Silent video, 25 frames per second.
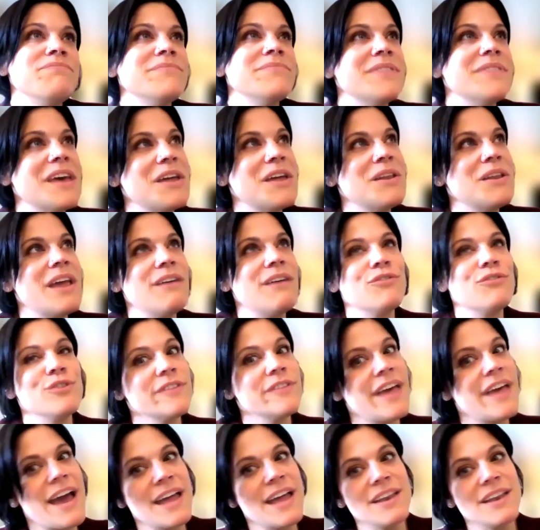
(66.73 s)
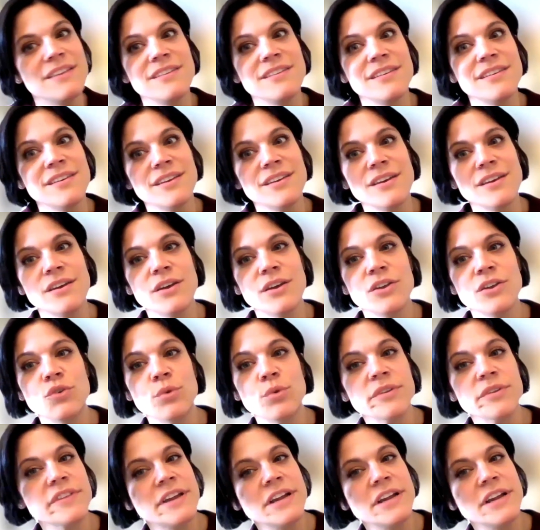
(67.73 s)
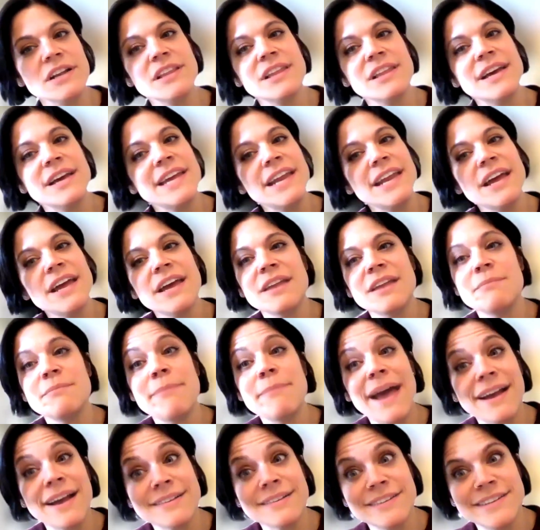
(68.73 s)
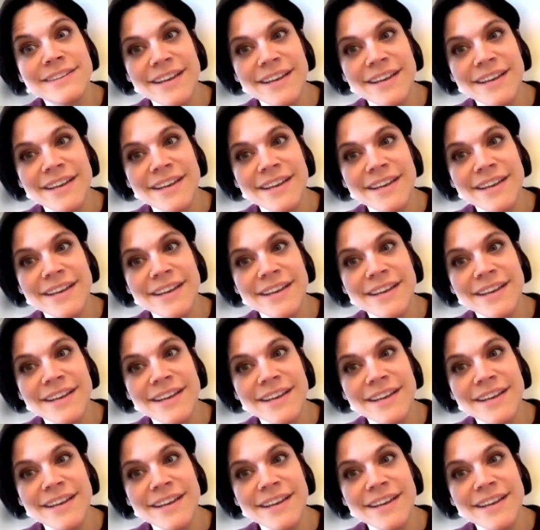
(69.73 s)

Then after that, North Carolina and back to